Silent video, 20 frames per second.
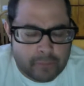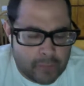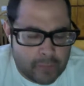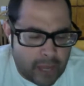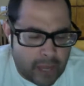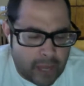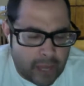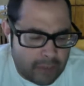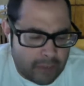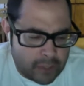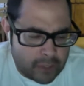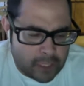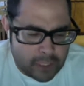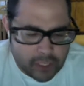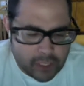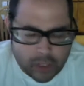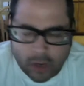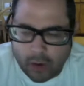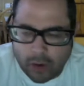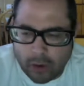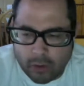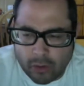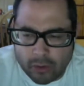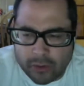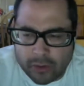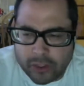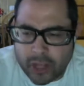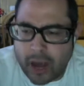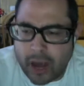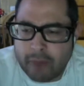I've seen,
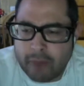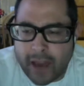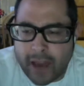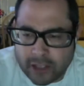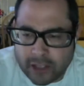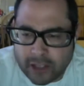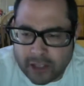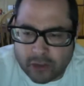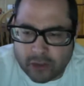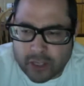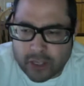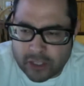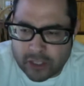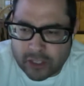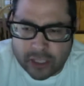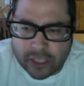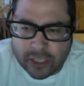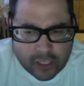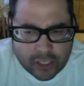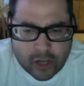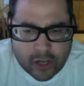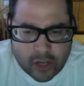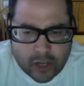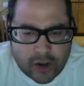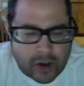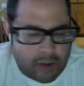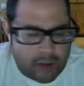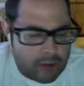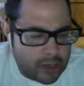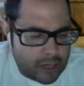Tom Bassel does this Kickstarter
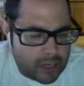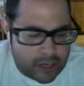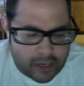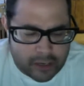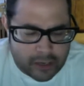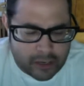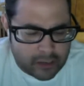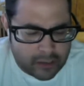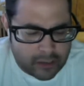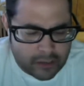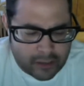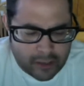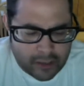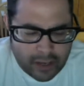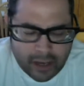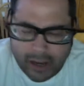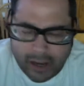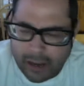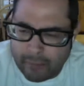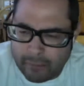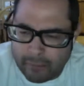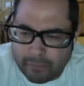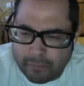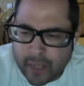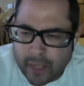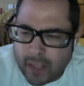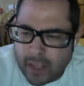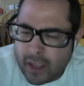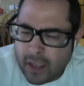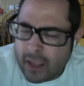every year.
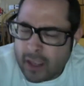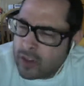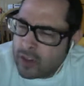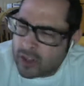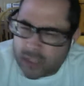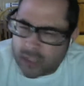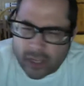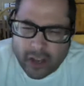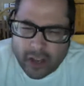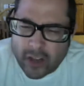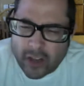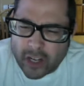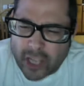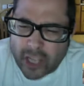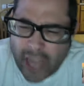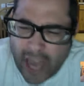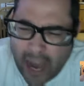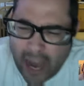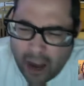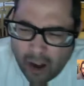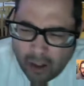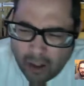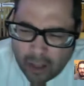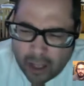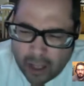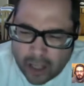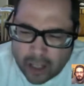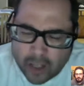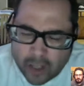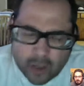There's another
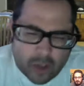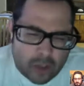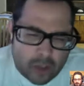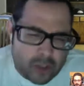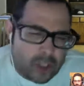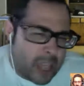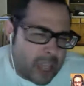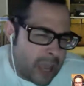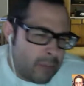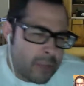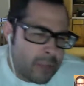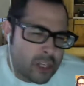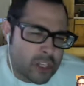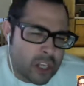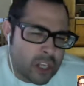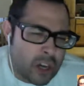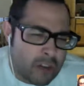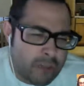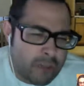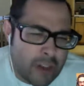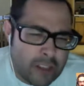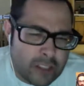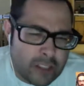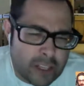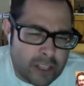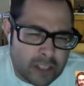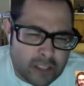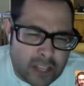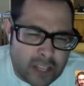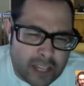gal, Girls Gaming Shelf, I
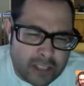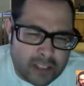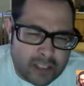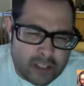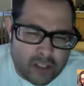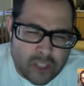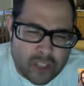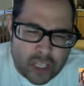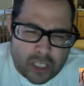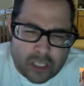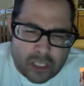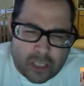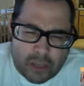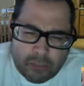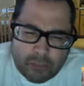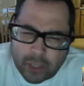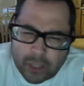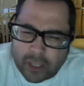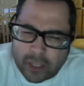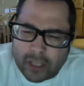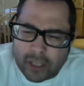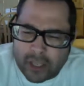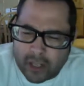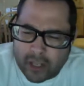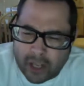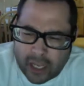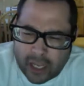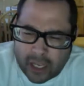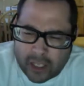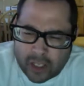think, that just completed their
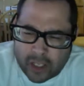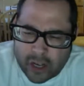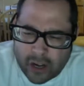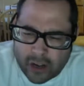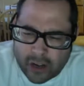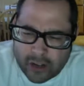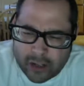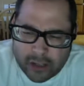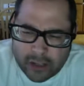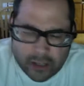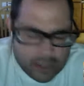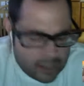Kickstarter.